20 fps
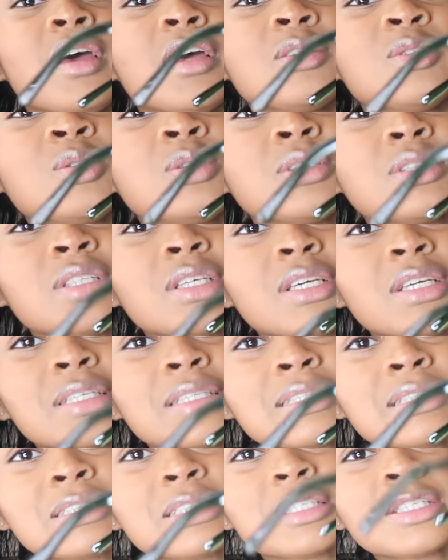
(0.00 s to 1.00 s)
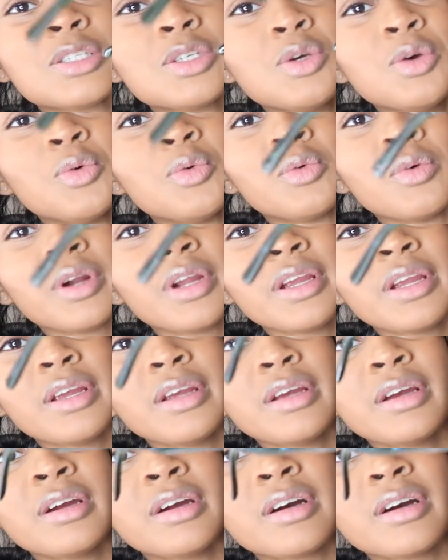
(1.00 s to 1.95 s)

As you can see, it's this green